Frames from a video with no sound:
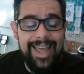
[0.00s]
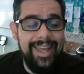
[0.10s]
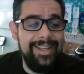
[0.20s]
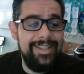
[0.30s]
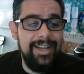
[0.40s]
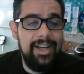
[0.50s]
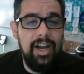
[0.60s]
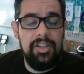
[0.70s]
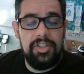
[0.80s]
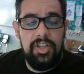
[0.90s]
that is
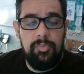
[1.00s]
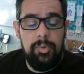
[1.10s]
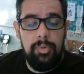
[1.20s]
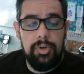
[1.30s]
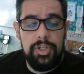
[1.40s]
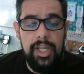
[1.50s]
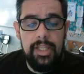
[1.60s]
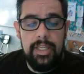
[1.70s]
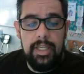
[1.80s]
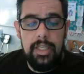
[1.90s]
a constant of
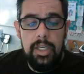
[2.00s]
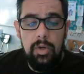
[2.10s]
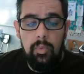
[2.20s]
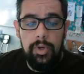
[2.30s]
proportionality.